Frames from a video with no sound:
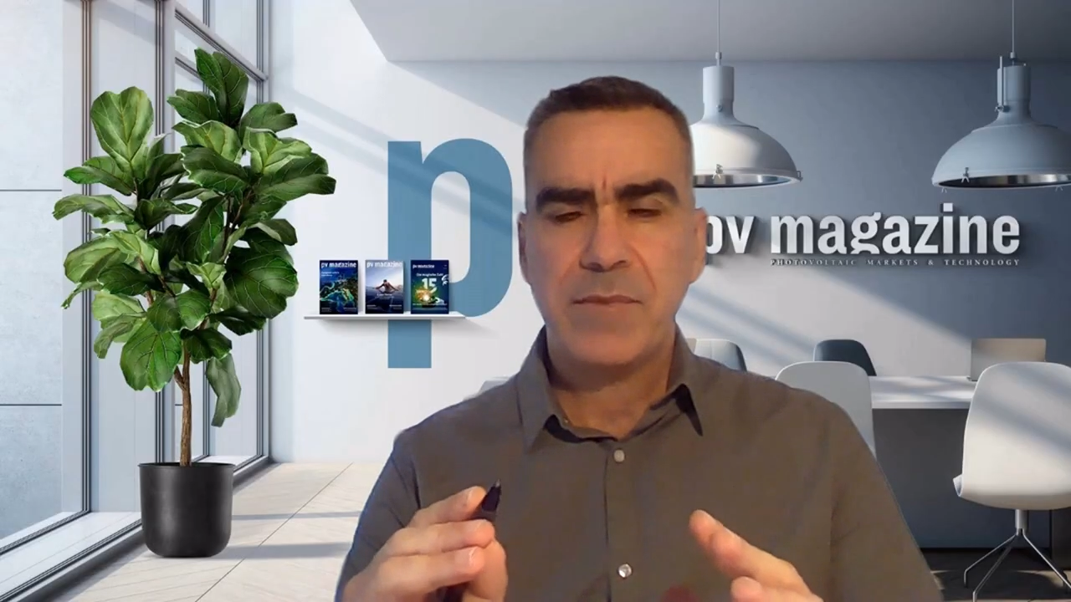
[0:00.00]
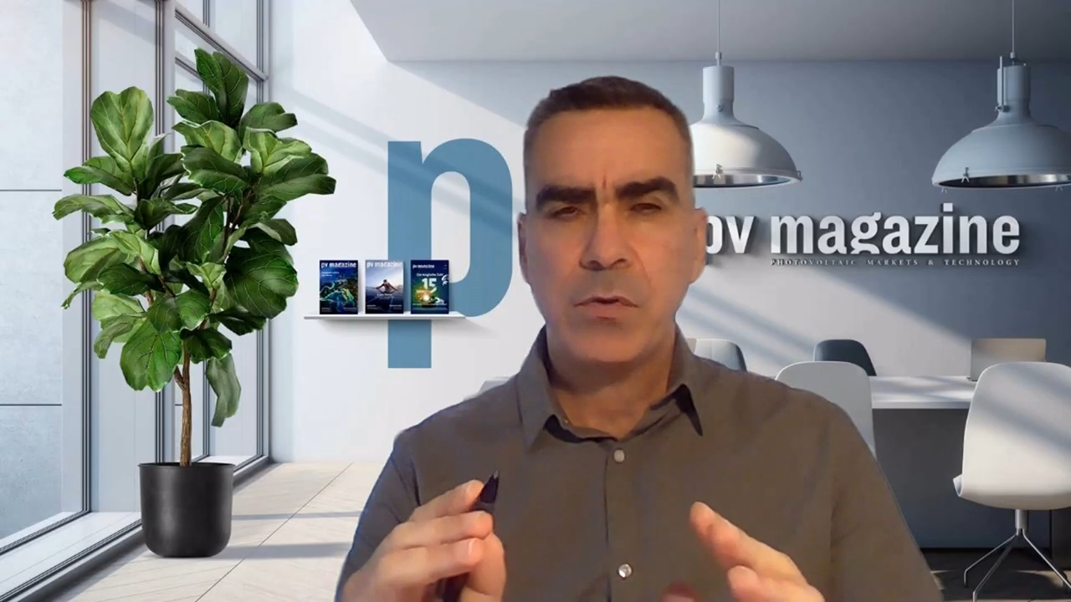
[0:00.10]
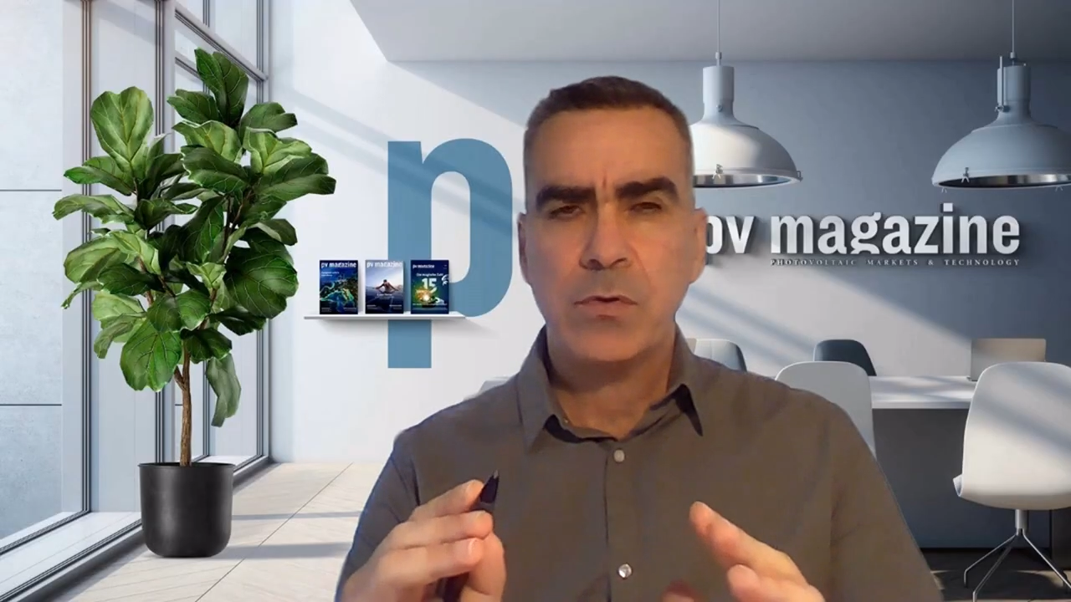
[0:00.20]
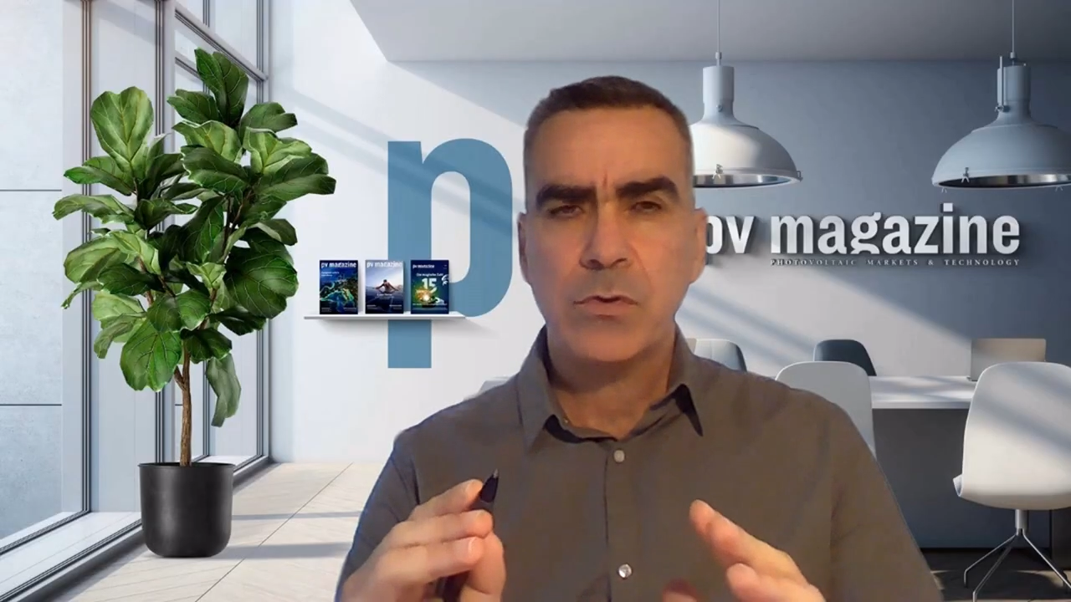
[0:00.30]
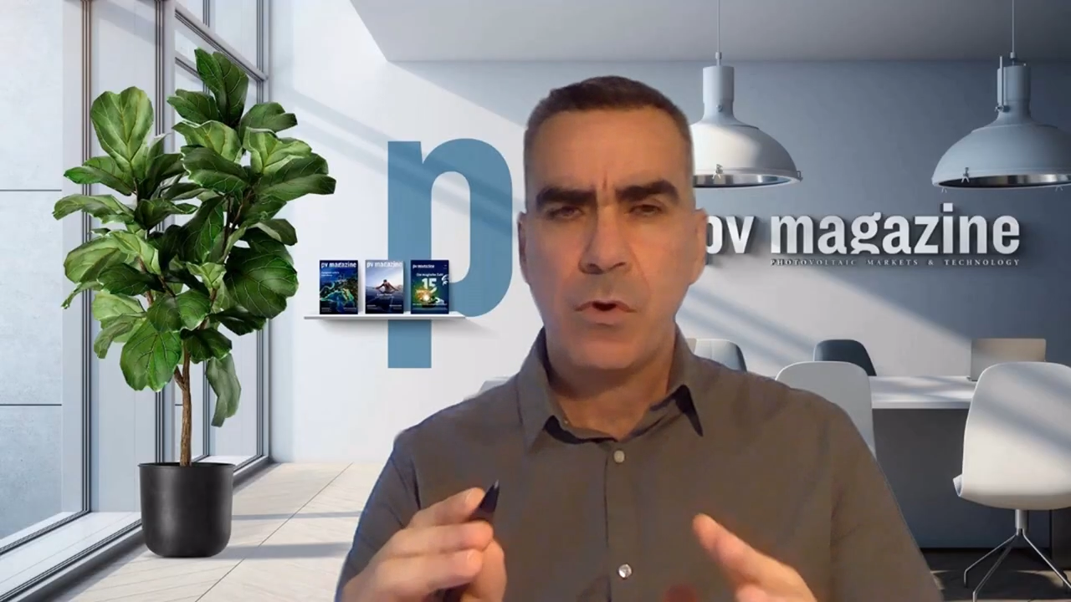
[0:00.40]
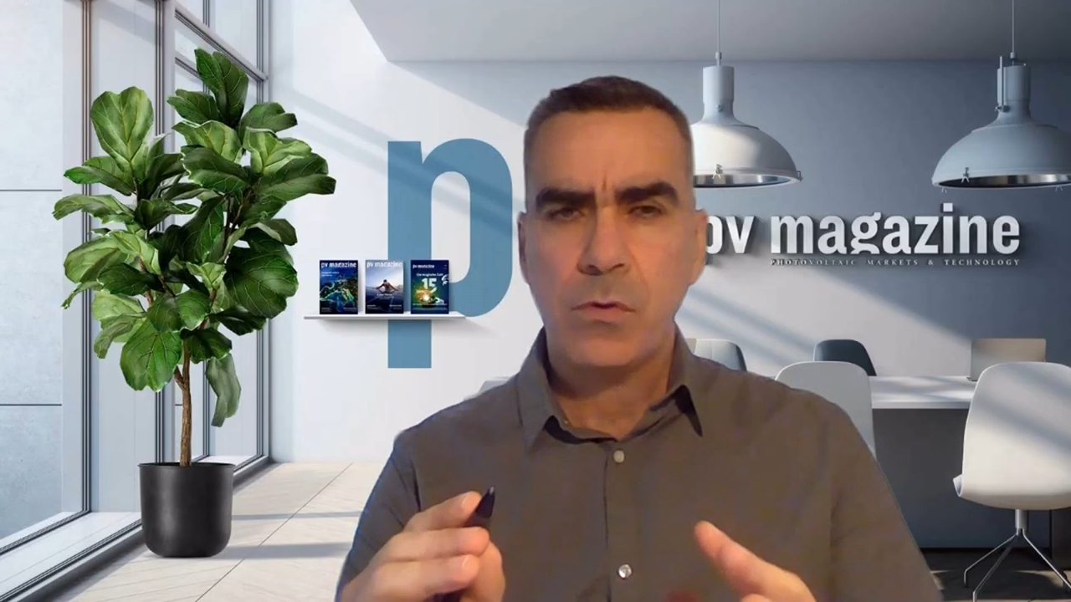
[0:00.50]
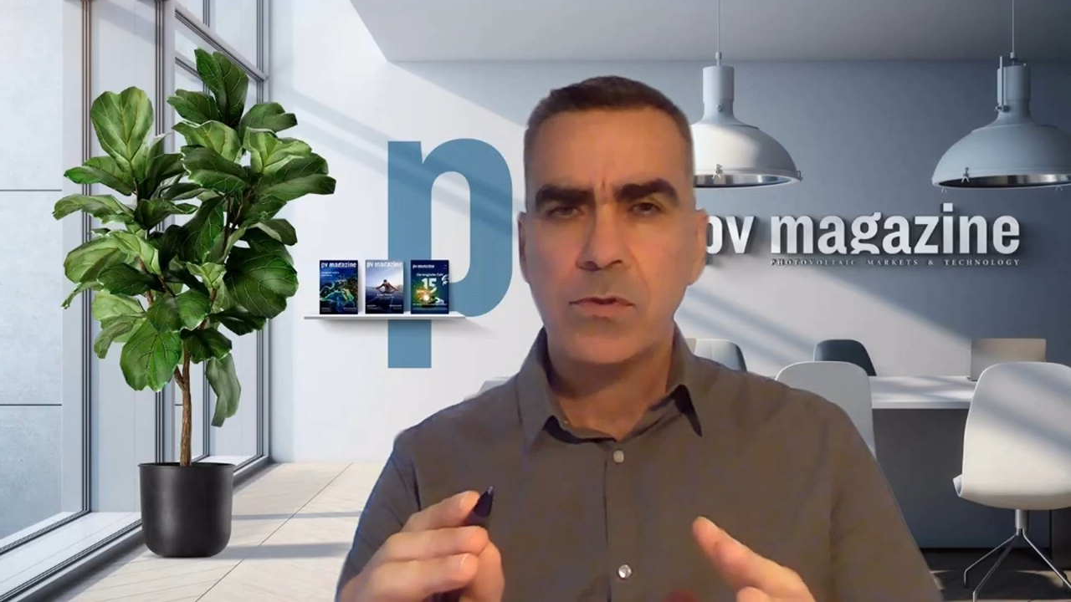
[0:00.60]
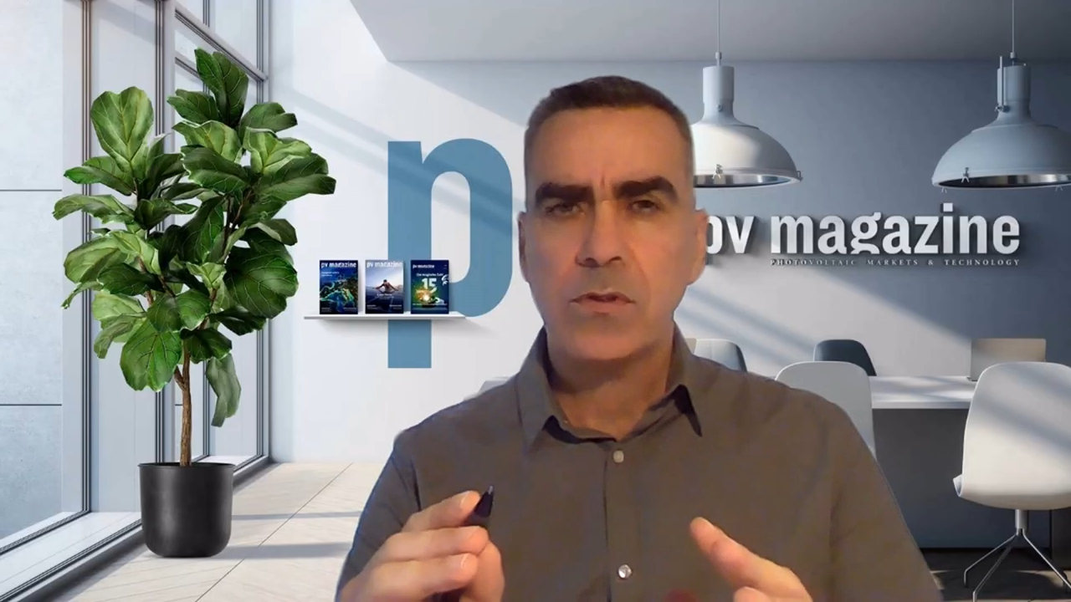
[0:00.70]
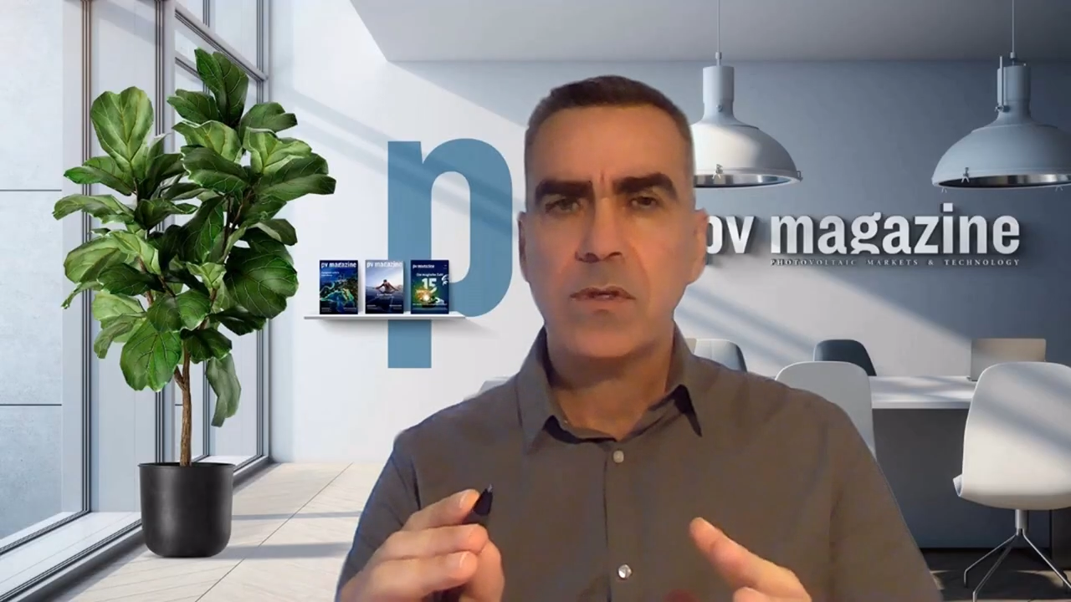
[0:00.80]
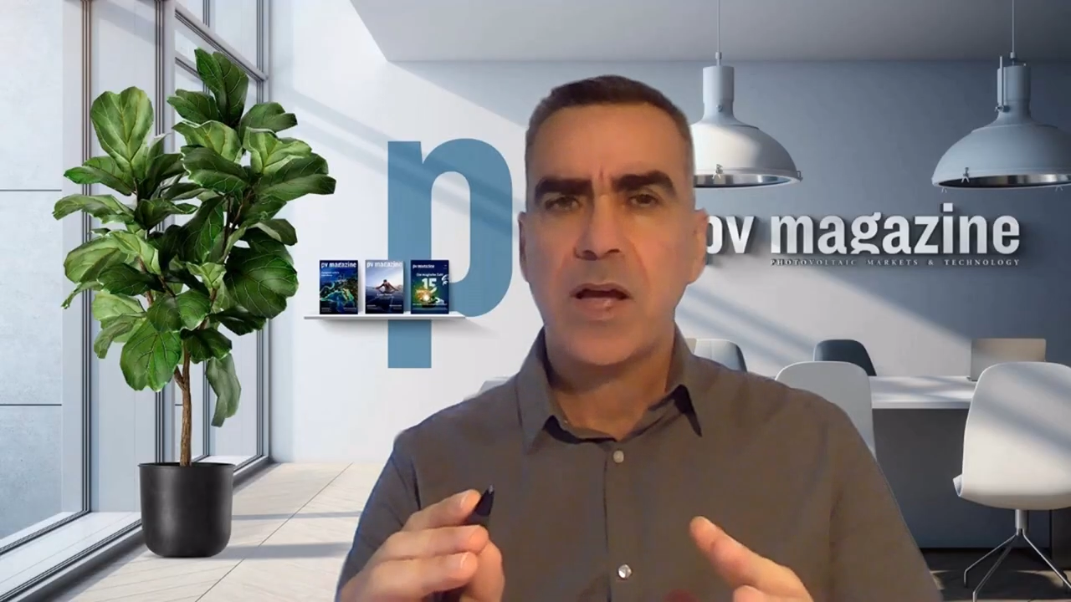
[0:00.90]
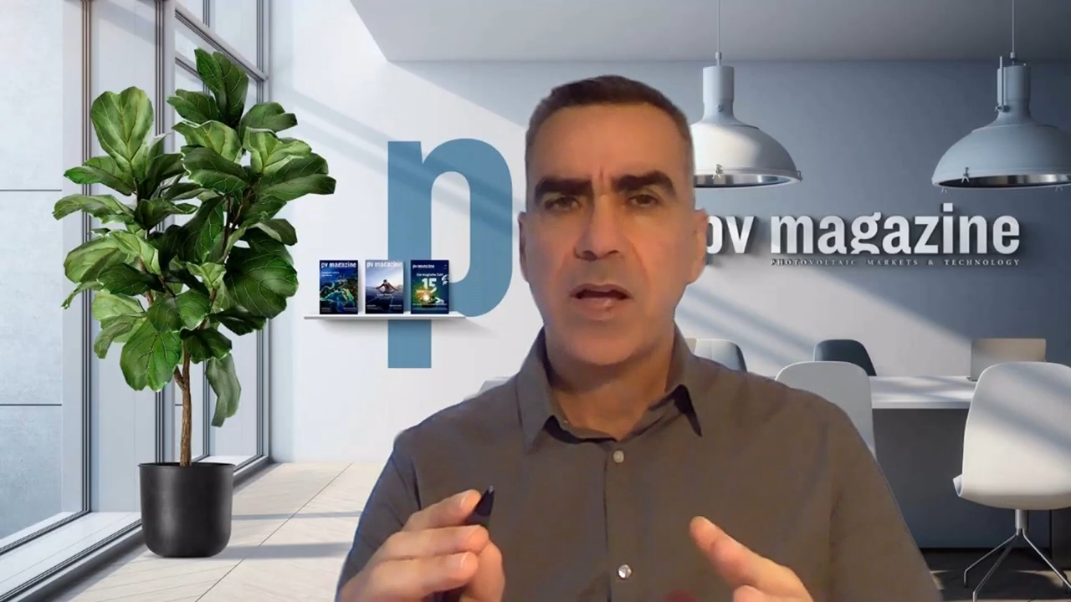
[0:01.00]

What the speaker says: may also host